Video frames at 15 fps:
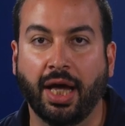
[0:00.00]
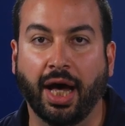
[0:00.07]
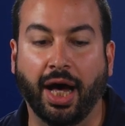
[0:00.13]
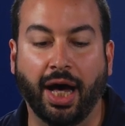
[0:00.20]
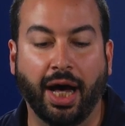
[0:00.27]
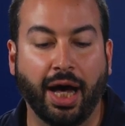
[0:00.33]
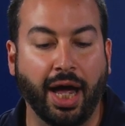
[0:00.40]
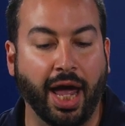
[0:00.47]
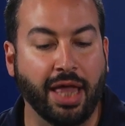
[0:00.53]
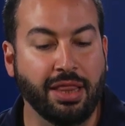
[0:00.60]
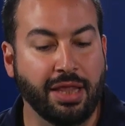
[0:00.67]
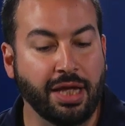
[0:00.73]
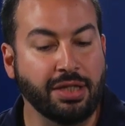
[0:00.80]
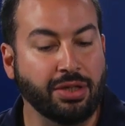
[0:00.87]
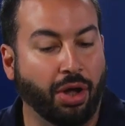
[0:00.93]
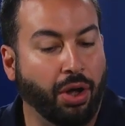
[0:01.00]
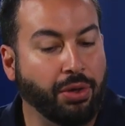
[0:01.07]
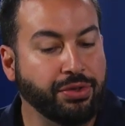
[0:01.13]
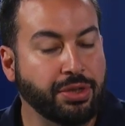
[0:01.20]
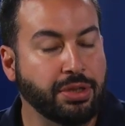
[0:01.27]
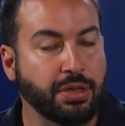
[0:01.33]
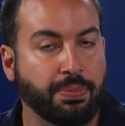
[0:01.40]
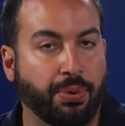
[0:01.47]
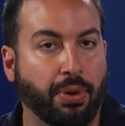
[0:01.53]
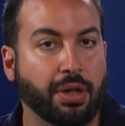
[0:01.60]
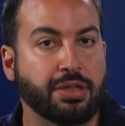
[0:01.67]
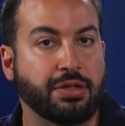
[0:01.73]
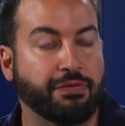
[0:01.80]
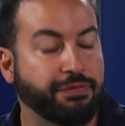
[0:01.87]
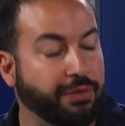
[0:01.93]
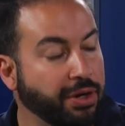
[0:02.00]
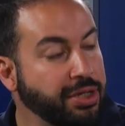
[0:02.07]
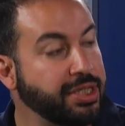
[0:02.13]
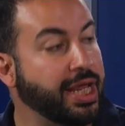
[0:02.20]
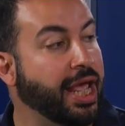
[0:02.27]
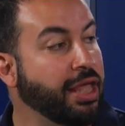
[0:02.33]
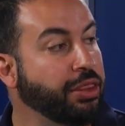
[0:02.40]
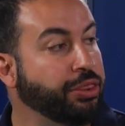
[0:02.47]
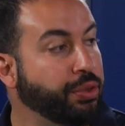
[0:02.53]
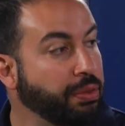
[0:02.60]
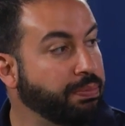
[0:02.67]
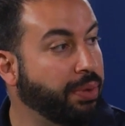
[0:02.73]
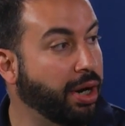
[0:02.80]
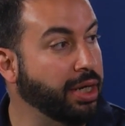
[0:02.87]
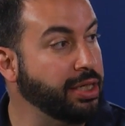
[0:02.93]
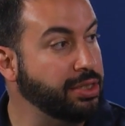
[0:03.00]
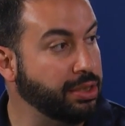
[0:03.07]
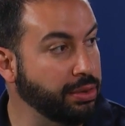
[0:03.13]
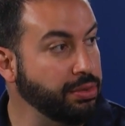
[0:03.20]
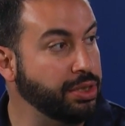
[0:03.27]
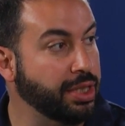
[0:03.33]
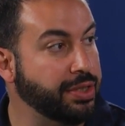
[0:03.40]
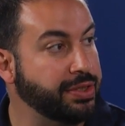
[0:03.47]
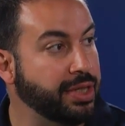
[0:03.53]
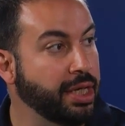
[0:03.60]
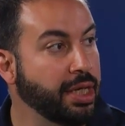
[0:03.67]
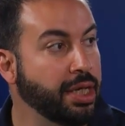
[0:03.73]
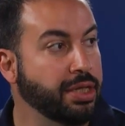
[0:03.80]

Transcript: And this also supports first and third-party solutions.